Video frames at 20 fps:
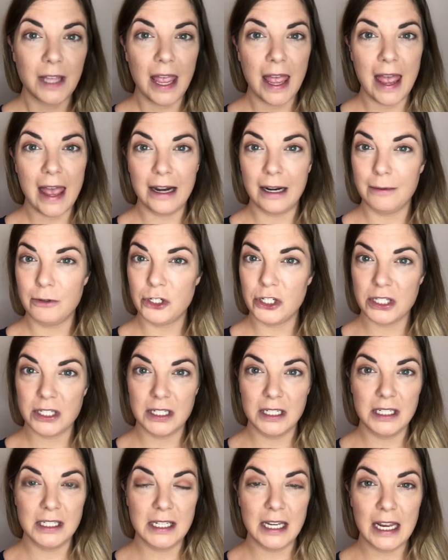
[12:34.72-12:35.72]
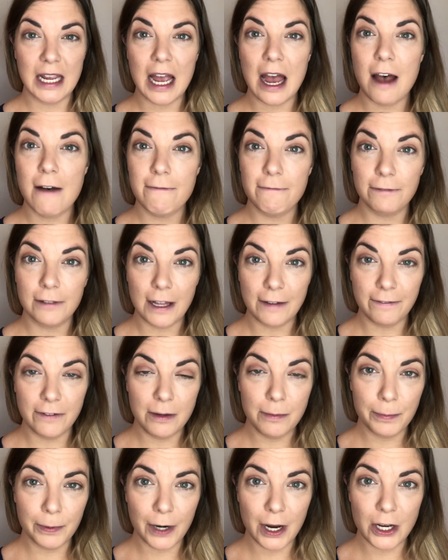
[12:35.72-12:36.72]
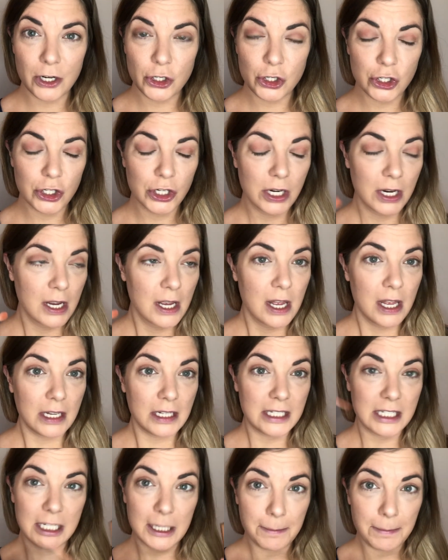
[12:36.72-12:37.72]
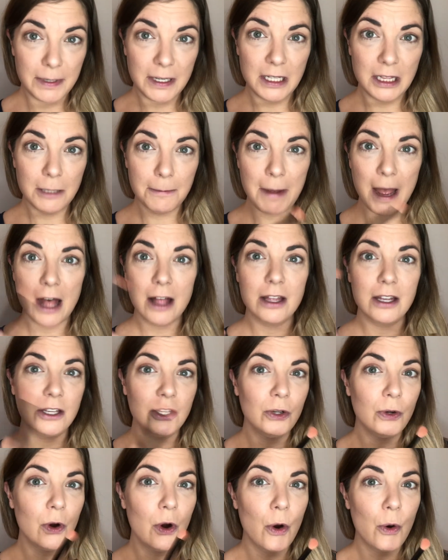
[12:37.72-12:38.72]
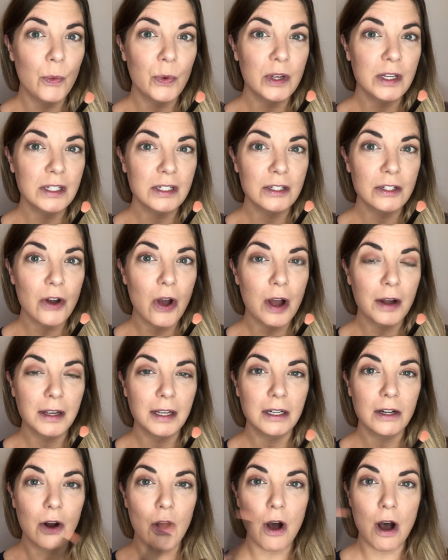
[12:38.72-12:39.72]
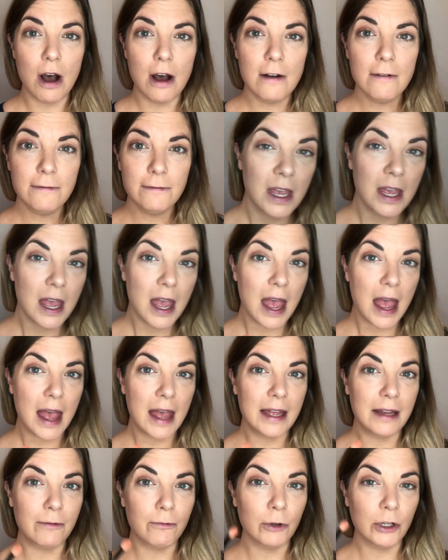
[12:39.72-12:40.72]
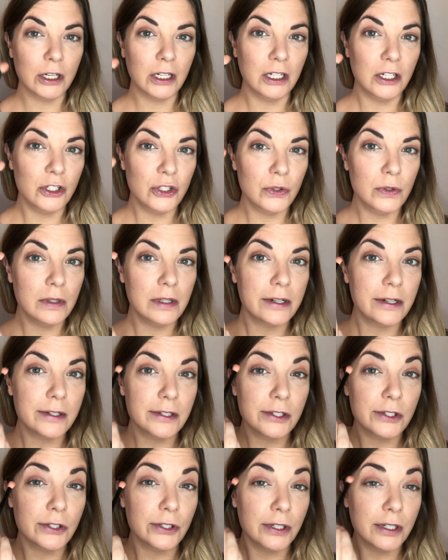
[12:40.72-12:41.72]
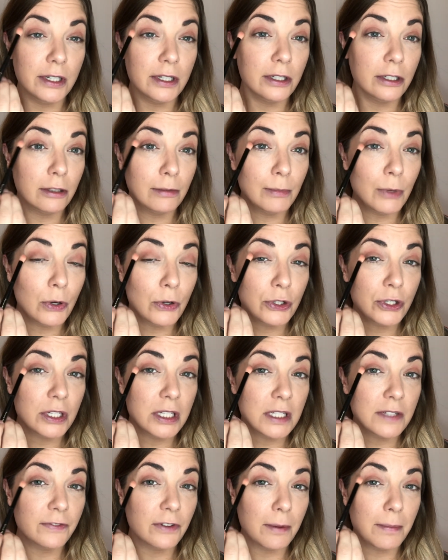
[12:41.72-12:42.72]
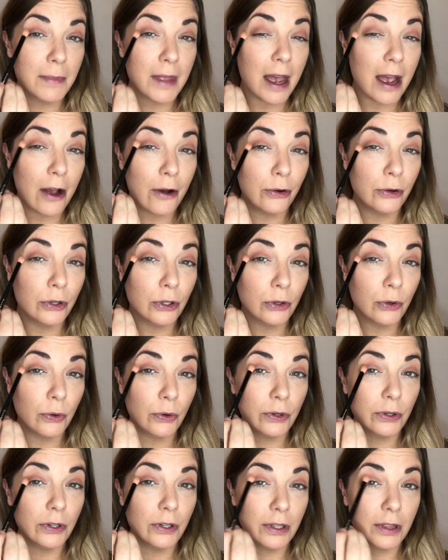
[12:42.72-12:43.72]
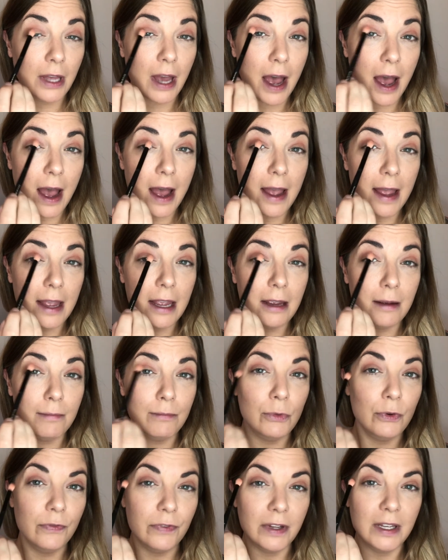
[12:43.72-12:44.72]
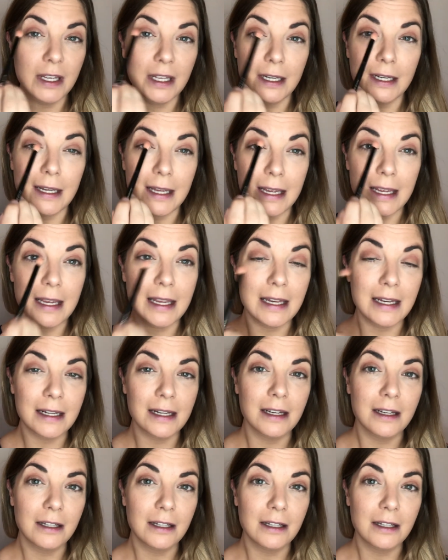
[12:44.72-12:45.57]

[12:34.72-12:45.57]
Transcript: And I'm just gonna take a fluffy brush, dip it in the palette. You always knock it off, and we're gonna do little circular motions from the outer corner of the eye, moving it in,